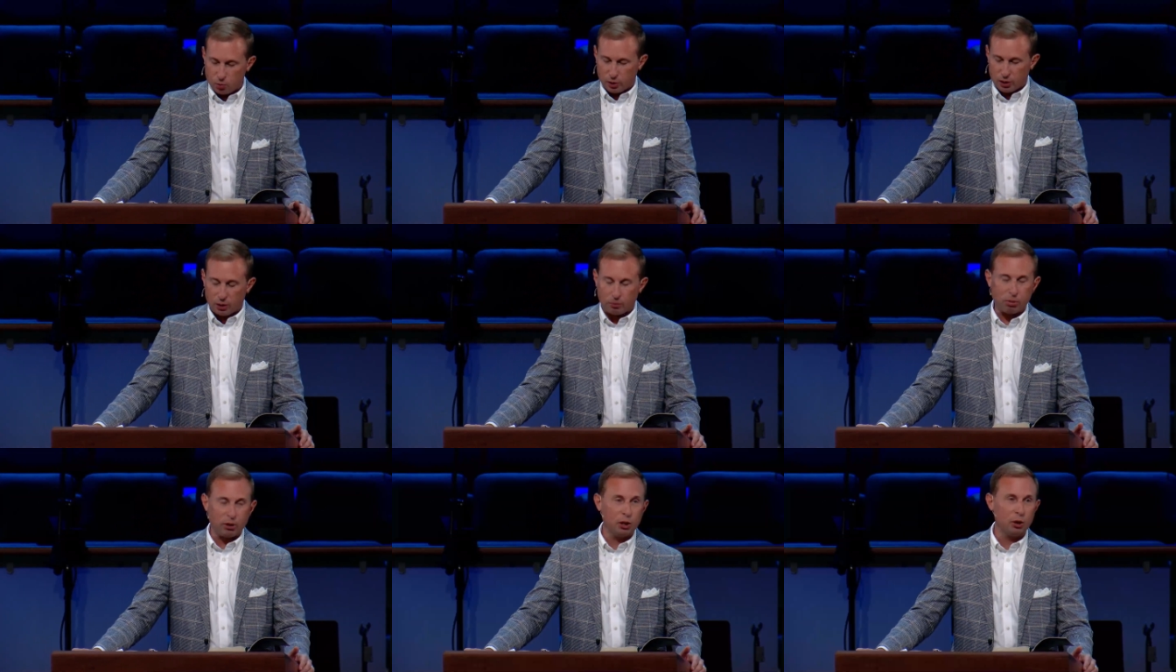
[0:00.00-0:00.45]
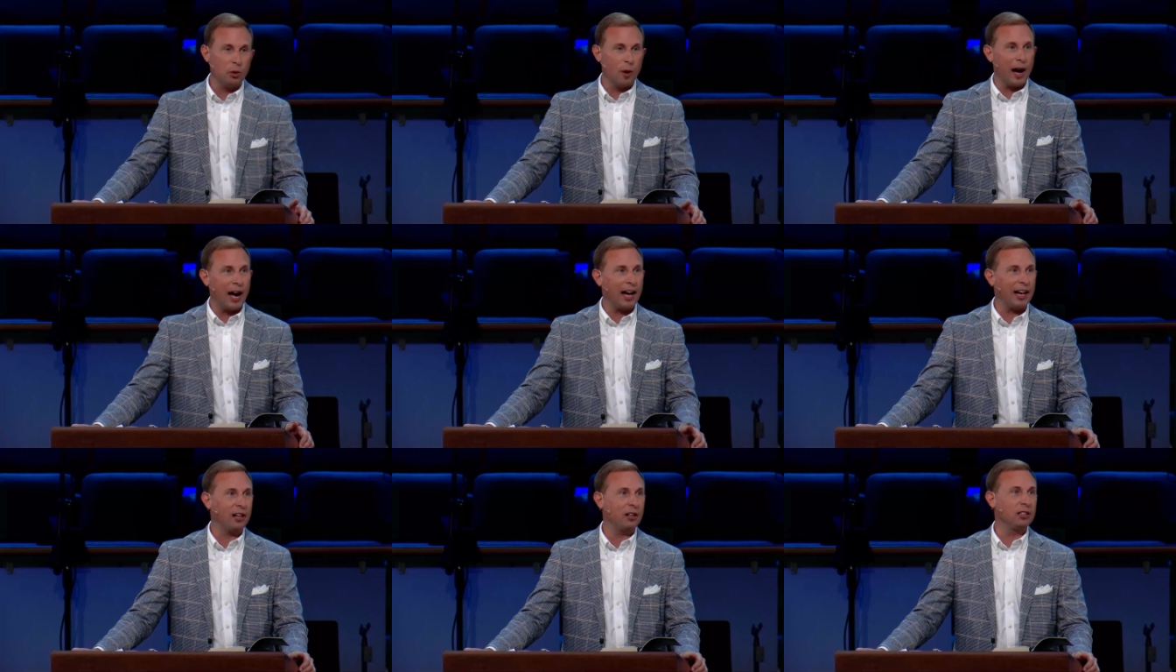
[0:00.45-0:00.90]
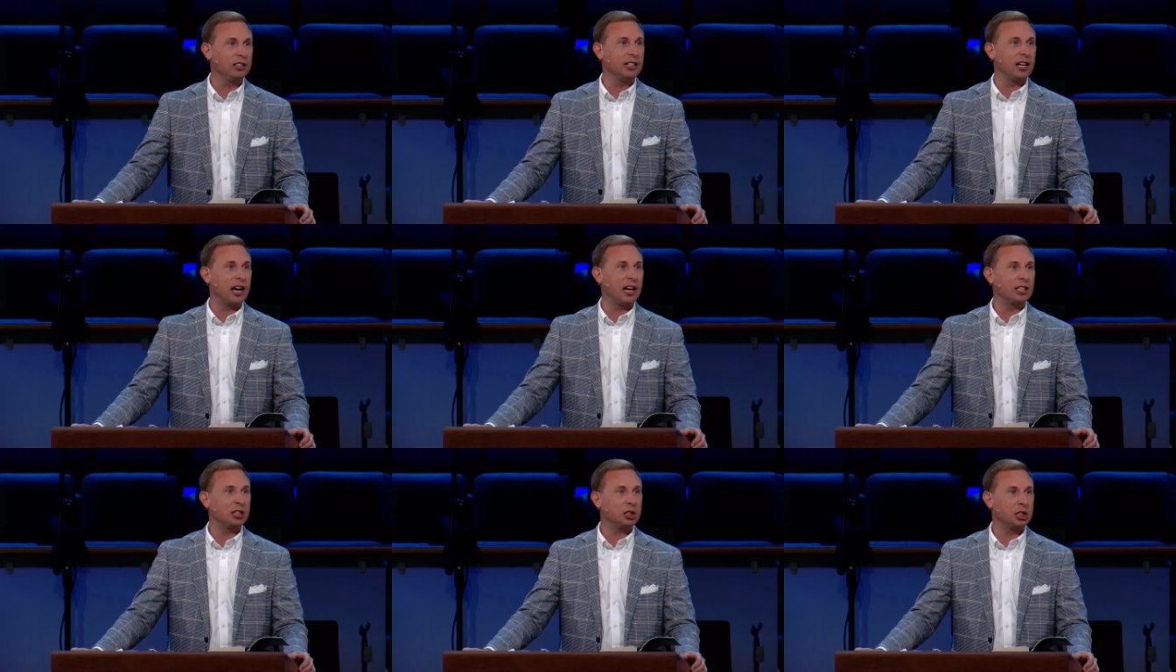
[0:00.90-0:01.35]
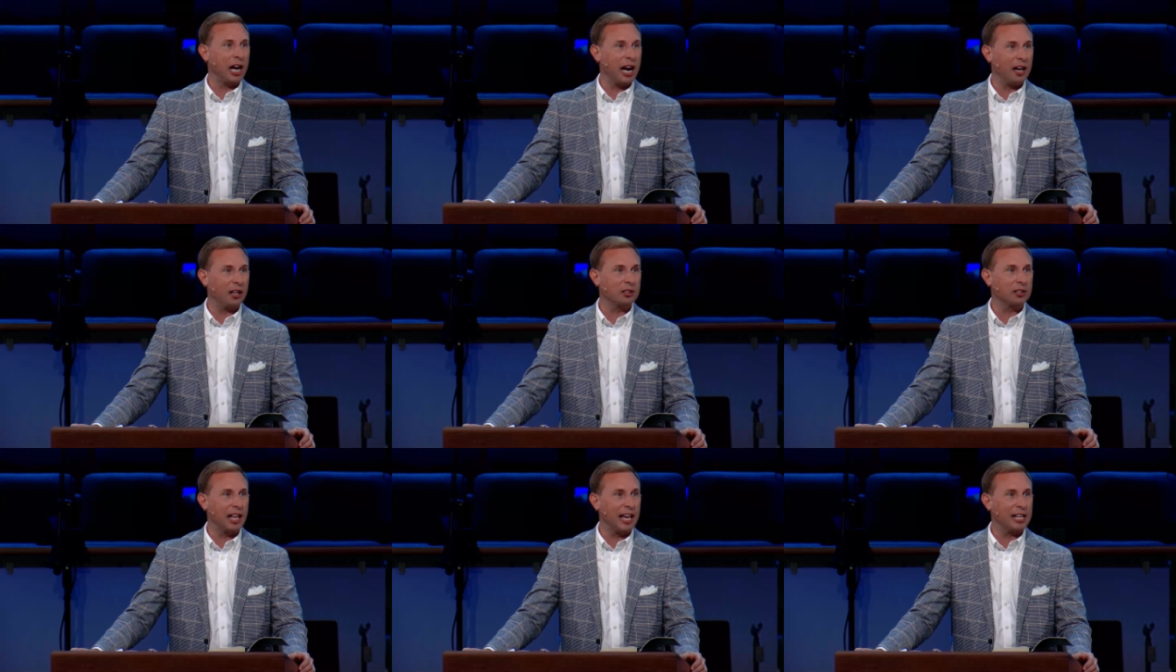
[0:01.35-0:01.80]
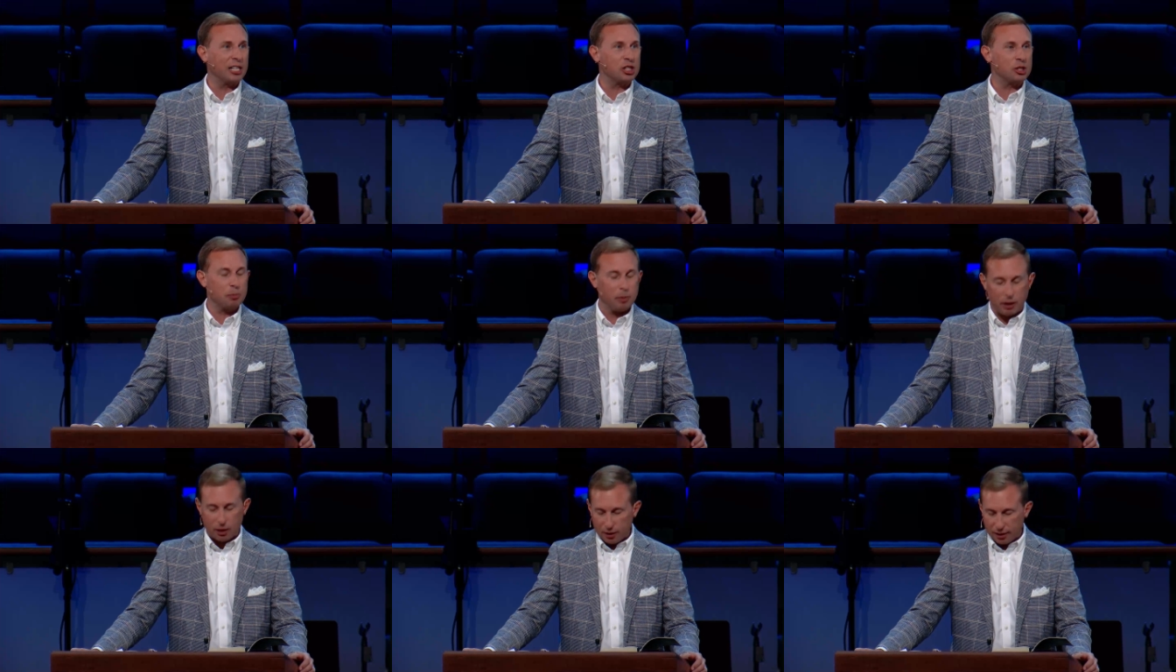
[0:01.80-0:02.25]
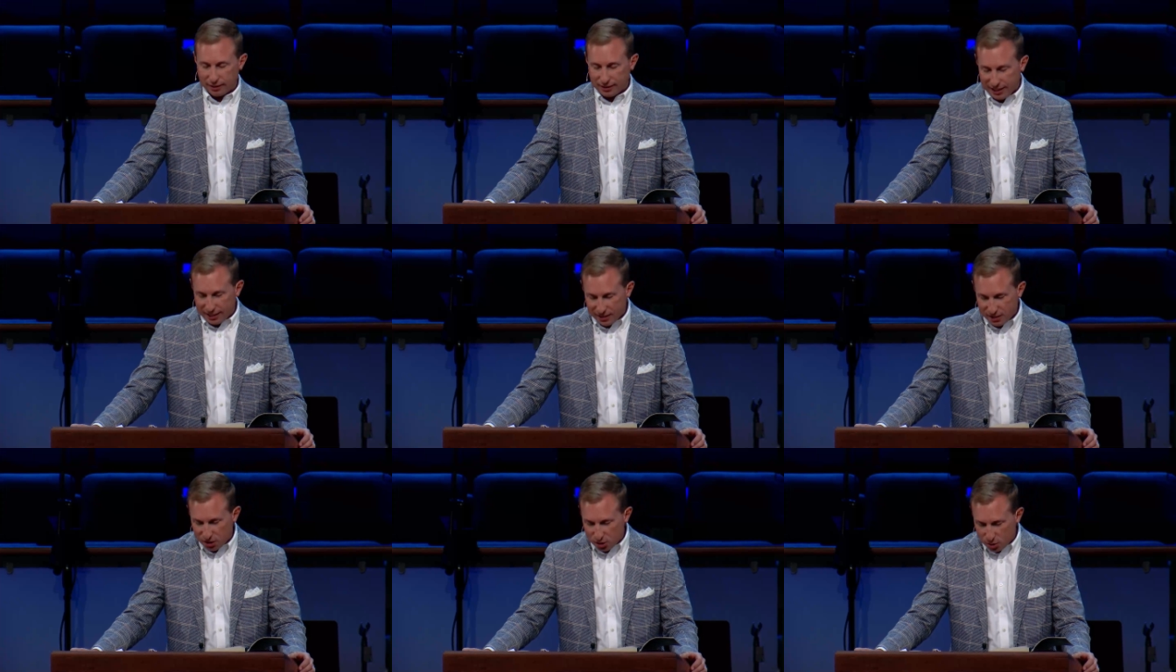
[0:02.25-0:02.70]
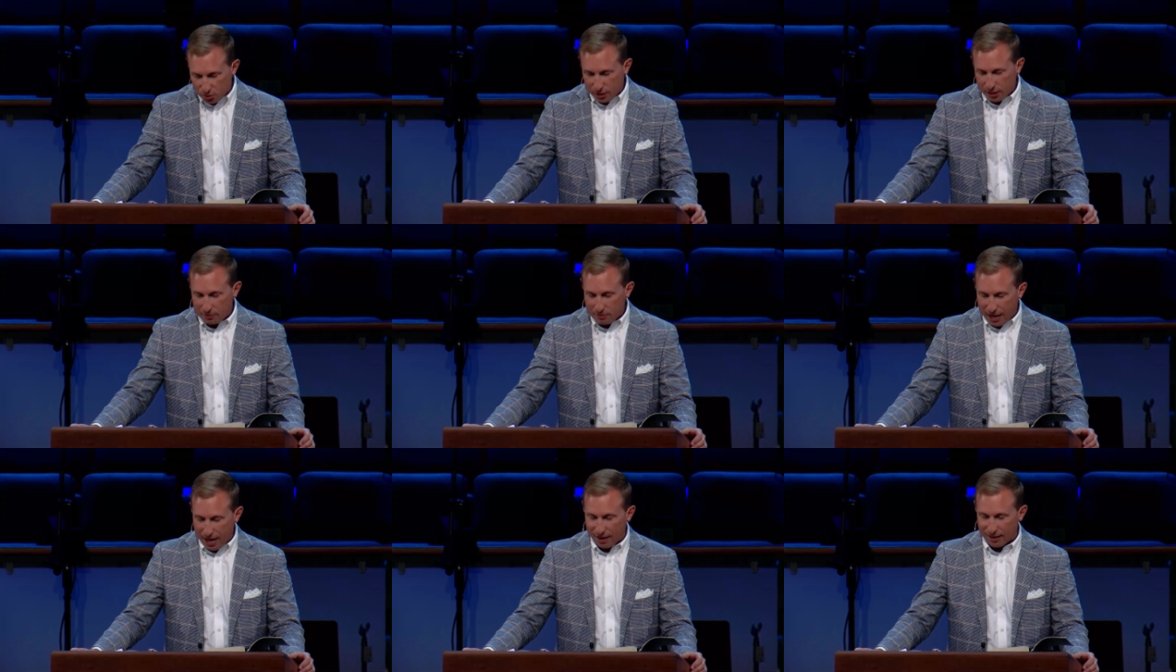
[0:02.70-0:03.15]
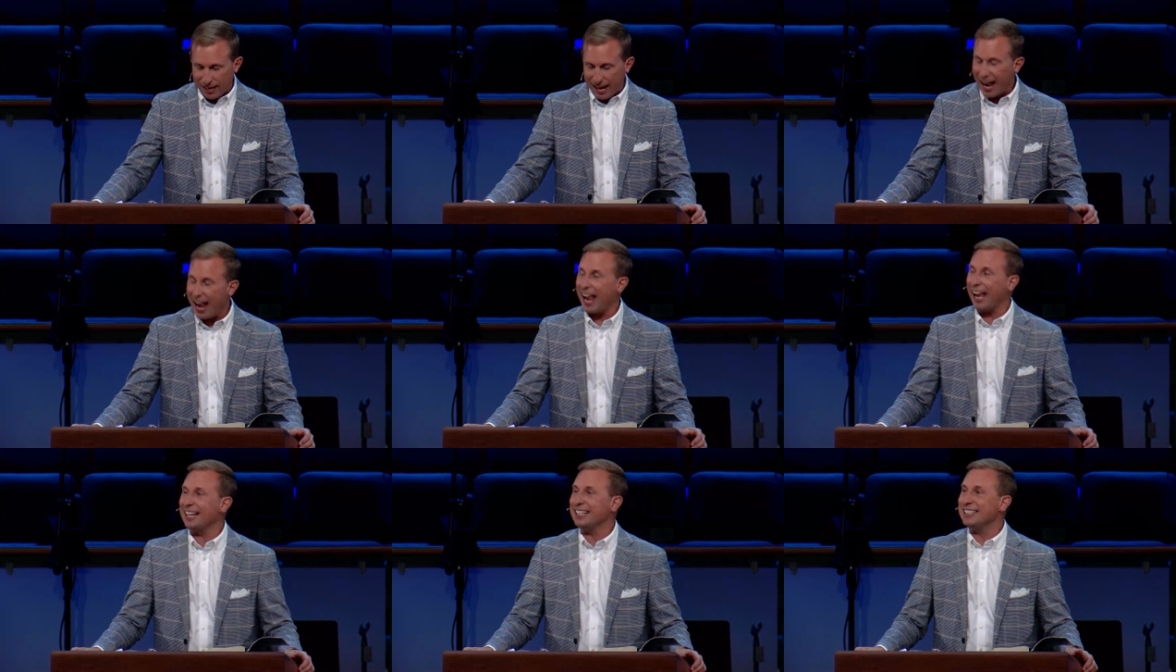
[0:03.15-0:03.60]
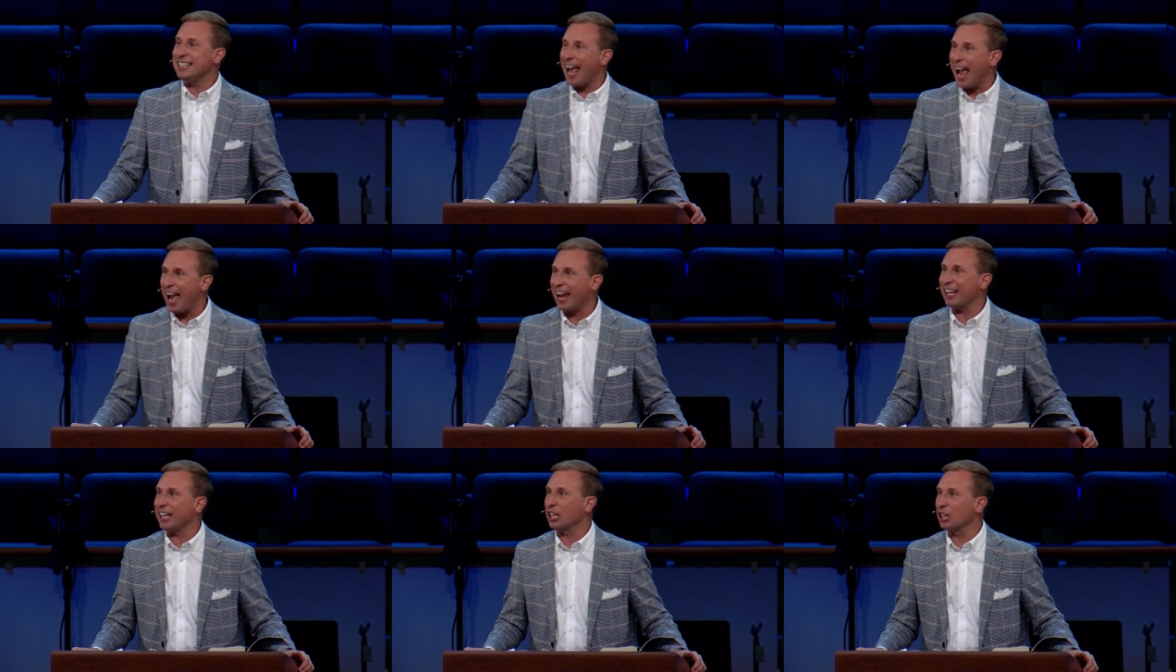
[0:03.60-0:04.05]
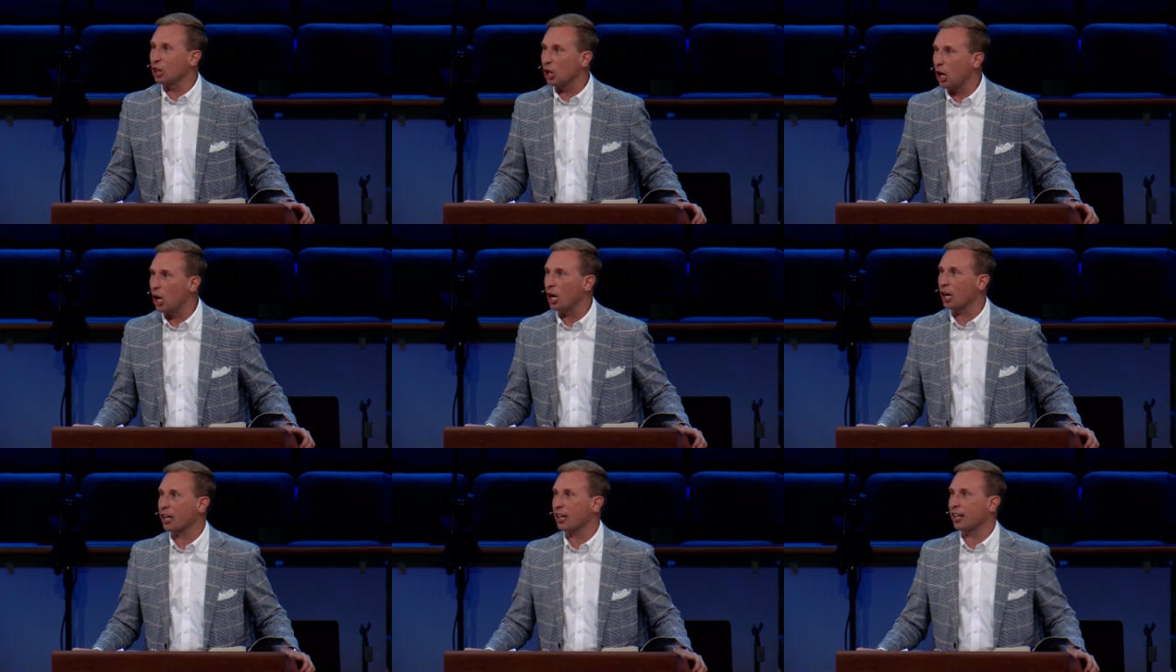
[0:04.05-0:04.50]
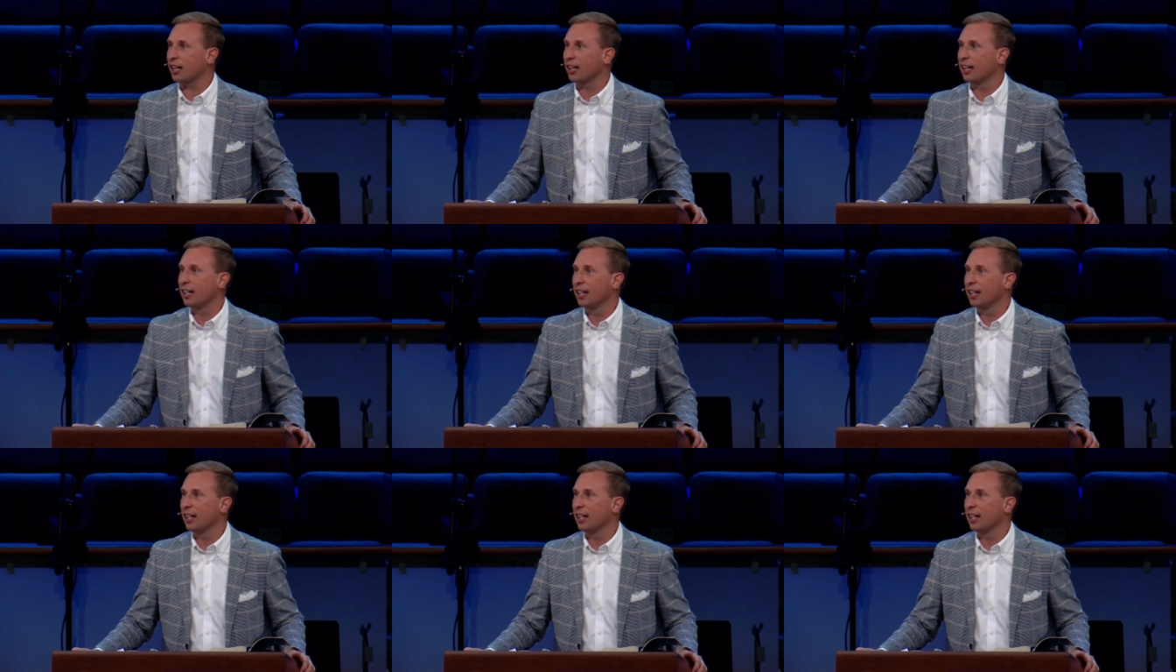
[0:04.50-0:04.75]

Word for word: with a blue eyed, childlike spirit that screamed out, Hey, daddy, look,